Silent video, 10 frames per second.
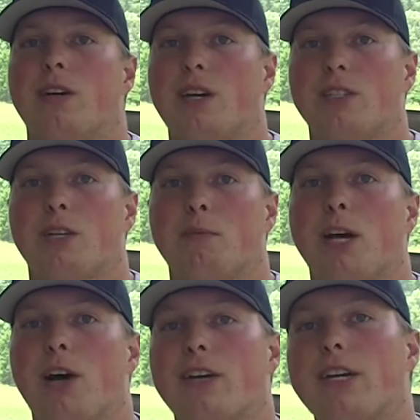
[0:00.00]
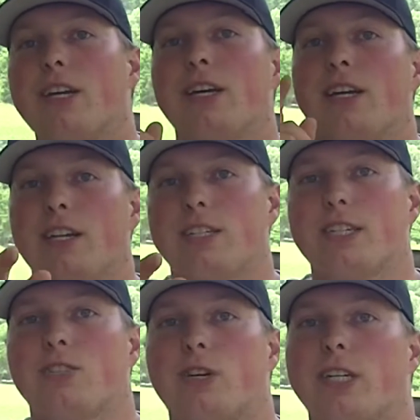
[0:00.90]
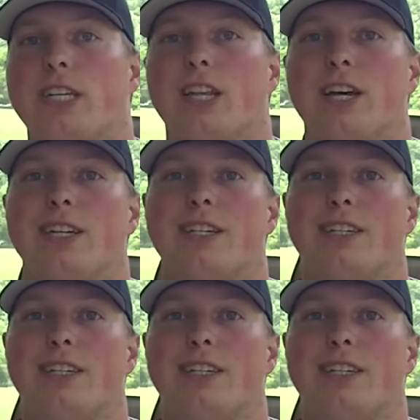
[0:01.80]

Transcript: I'll stop talking. Let's get straight to the hunt.